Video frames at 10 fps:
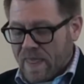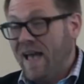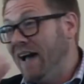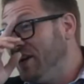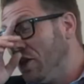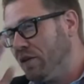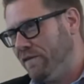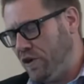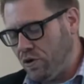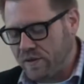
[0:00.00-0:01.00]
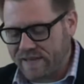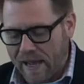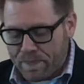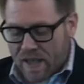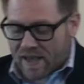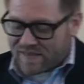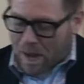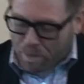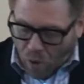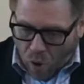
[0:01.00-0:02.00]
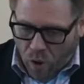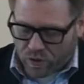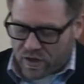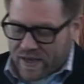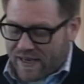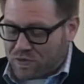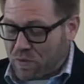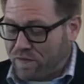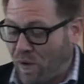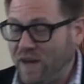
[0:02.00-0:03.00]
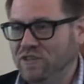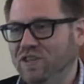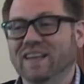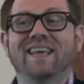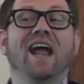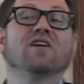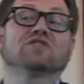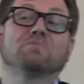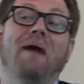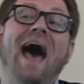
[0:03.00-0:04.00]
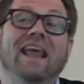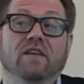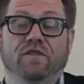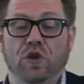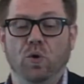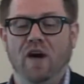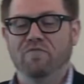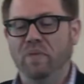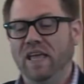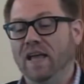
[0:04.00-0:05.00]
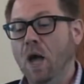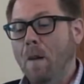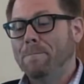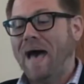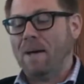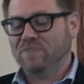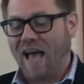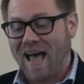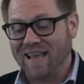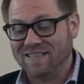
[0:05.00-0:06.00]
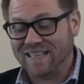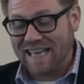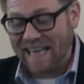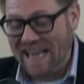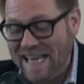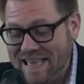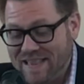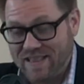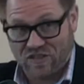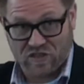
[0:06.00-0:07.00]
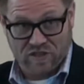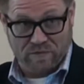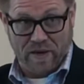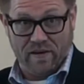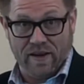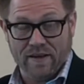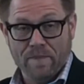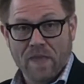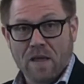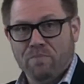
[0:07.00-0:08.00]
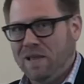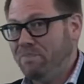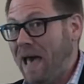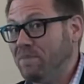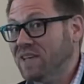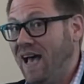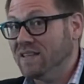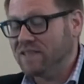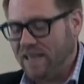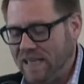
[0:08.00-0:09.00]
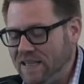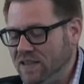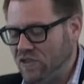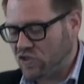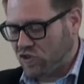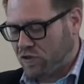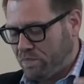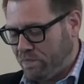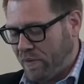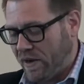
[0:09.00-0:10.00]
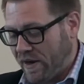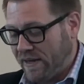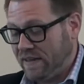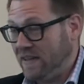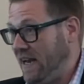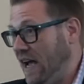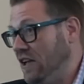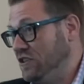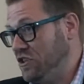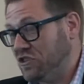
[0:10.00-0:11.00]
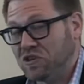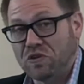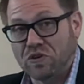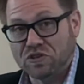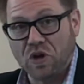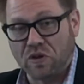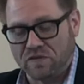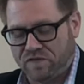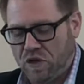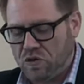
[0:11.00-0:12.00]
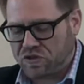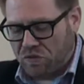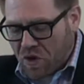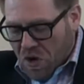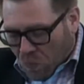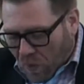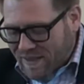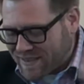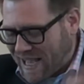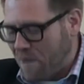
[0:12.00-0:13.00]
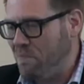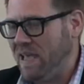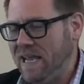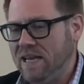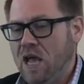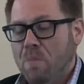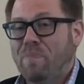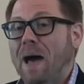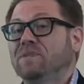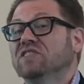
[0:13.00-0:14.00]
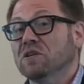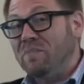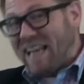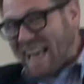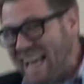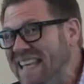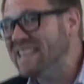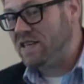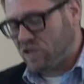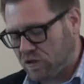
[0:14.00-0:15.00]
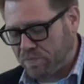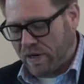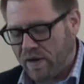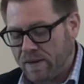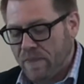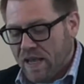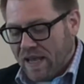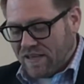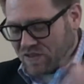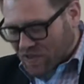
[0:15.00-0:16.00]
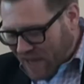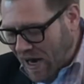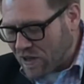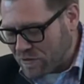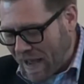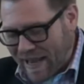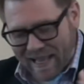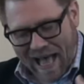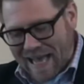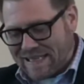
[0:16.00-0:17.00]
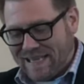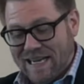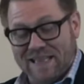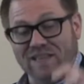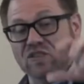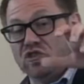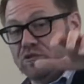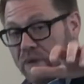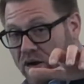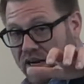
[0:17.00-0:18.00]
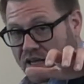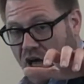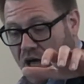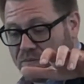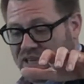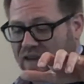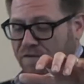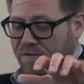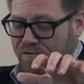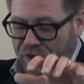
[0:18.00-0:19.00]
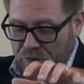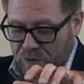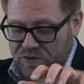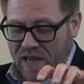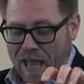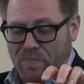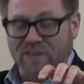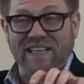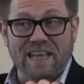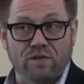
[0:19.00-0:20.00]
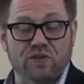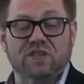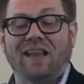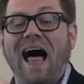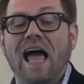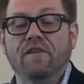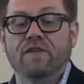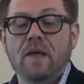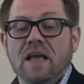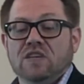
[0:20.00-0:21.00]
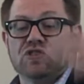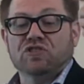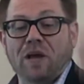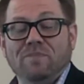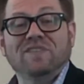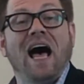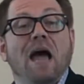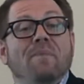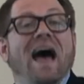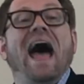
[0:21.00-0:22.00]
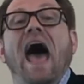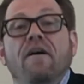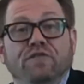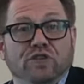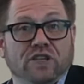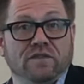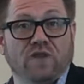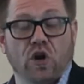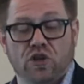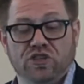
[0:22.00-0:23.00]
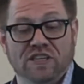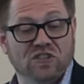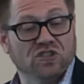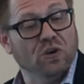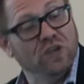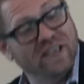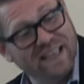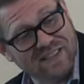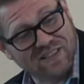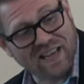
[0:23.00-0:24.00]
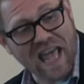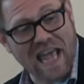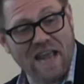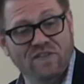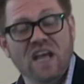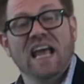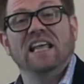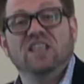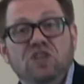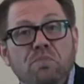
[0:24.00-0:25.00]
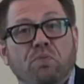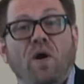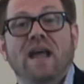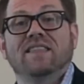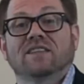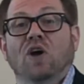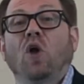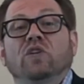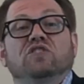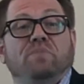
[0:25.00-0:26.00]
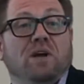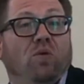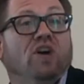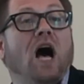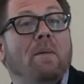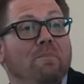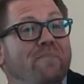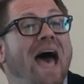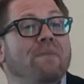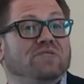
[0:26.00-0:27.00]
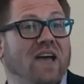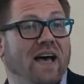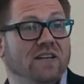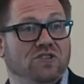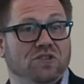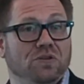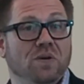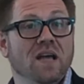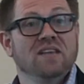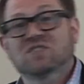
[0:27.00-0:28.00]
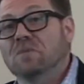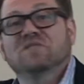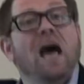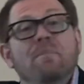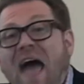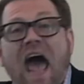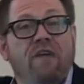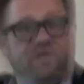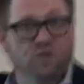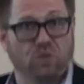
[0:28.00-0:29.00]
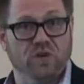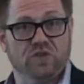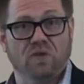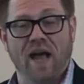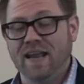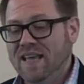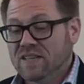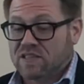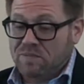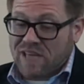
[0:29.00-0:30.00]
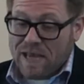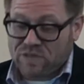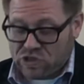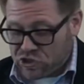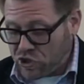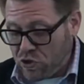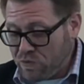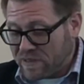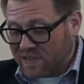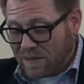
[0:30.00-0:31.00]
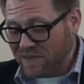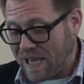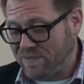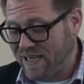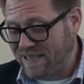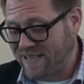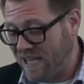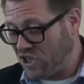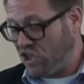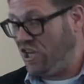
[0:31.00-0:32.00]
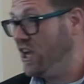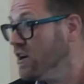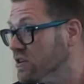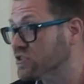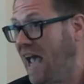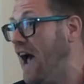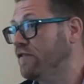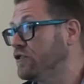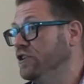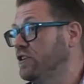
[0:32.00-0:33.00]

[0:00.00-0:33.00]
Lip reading: Another view is that Paul is referring to the charismatic view of being baptized in the Spirit. Being baptized in the Spirit. Now, just so there's no confusion, what does that mean? Baptism in the Spirit is this charismatic idea that the Spirit comes and fills a believer's life sometime after conversion. And so you get saved, and then you pray that the Holy Spirit will come and baptize you sometime afterwards, right? Sometimes it's soon, but sometimes it can take years after your